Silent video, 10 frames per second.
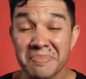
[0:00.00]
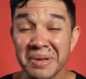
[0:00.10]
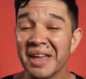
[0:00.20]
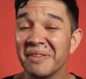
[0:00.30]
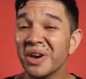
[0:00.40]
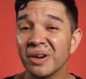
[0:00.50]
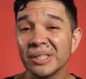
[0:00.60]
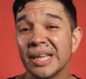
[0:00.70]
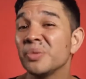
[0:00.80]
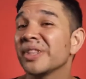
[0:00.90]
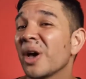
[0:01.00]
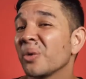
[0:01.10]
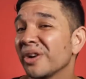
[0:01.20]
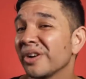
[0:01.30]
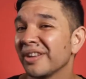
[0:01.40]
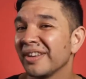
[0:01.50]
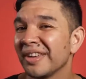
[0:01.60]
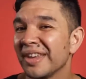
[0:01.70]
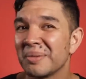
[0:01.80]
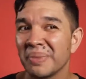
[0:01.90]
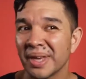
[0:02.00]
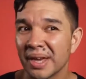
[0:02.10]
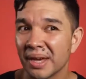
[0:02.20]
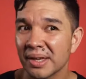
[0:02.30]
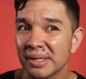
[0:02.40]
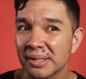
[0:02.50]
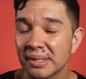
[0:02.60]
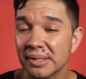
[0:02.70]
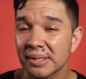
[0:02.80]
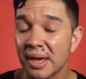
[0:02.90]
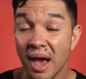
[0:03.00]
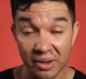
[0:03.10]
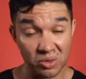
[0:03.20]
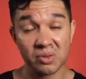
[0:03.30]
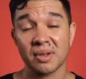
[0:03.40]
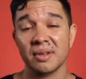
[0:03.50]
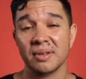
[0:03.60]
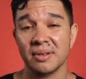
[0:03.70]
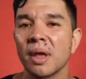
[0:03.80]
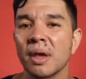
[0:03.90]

But I have a hard time with that word because I use it.